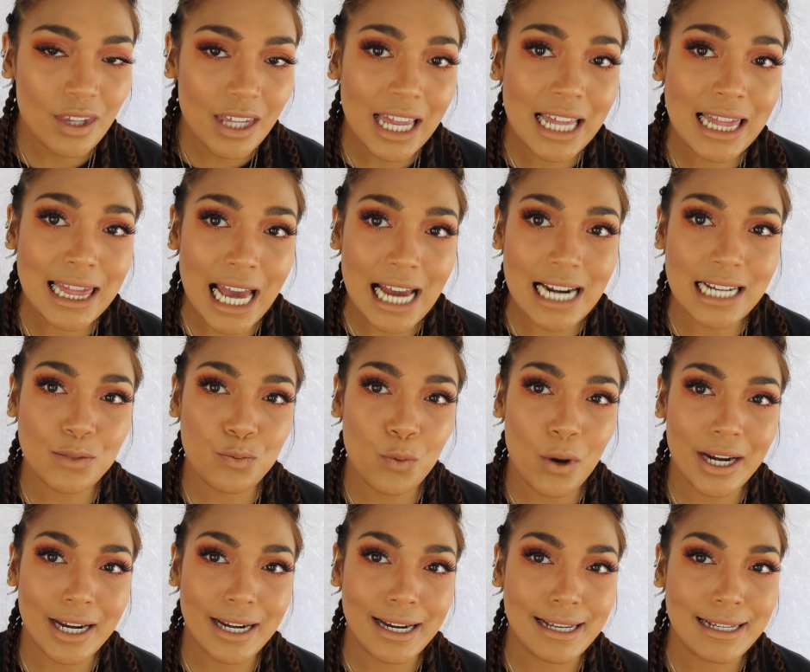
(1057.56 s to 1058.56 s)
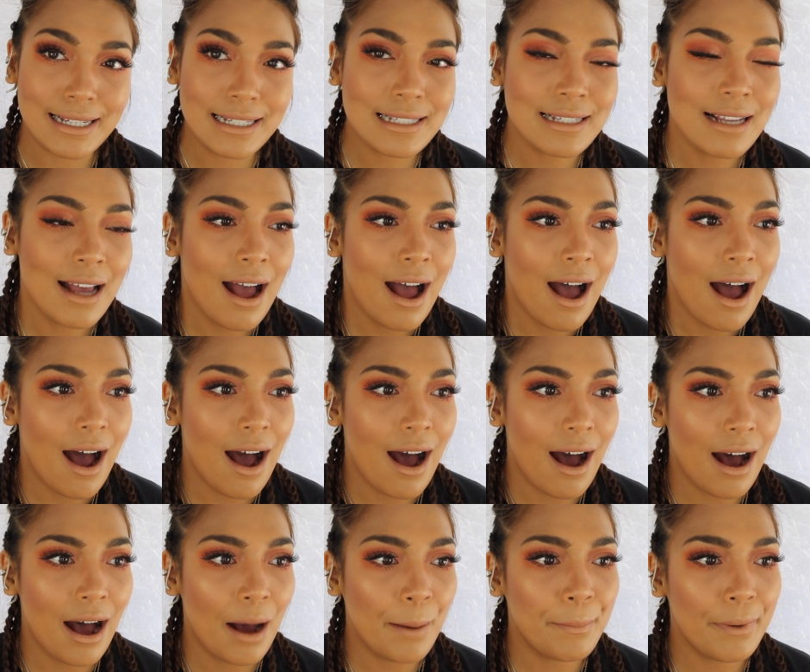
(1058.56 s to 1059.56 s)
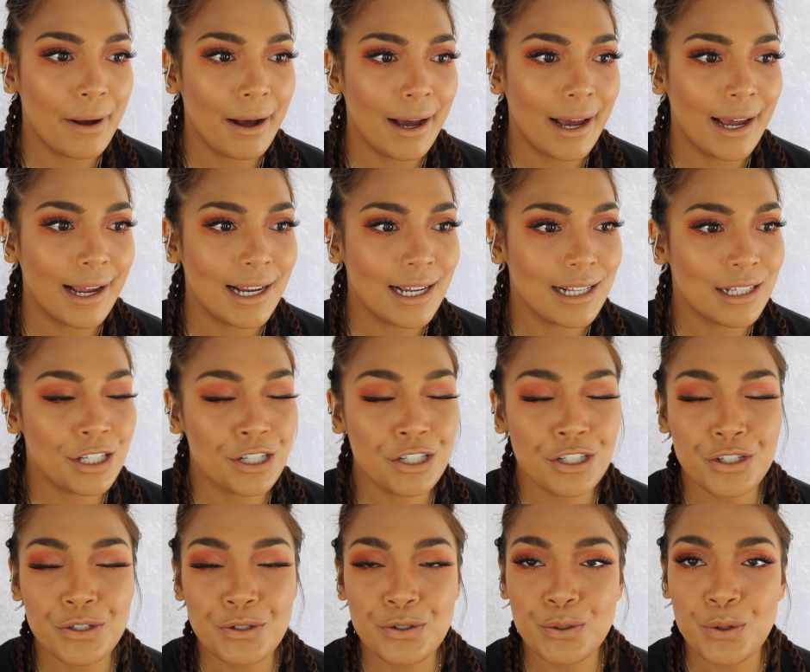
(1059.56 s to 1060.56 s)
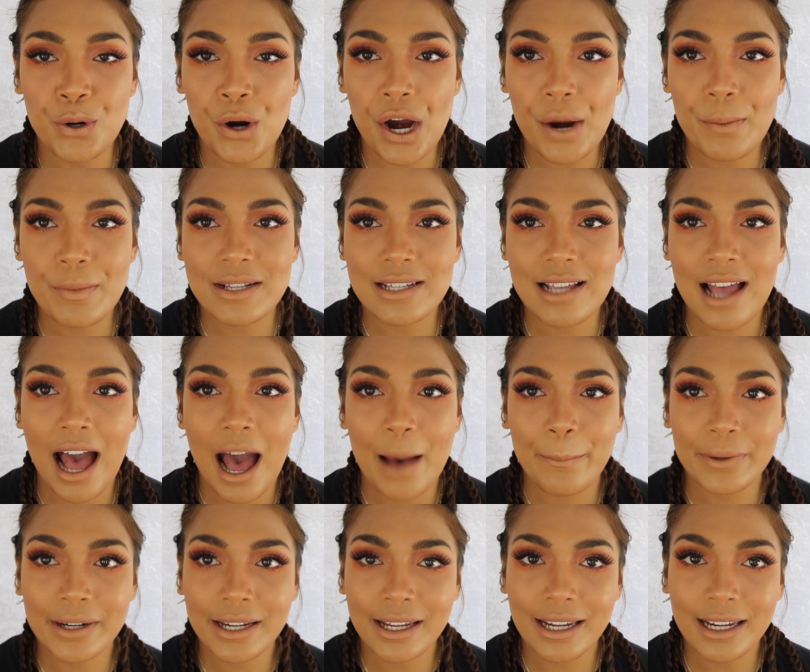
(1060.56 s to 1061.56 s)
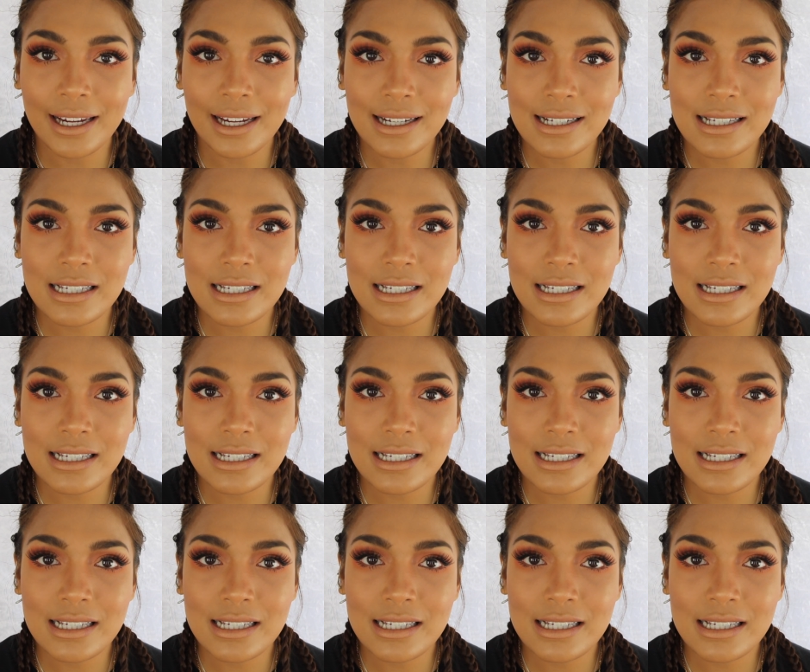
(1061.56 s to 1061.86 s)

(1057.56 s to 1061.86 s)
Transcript: that is what it is. But the new norm is happening.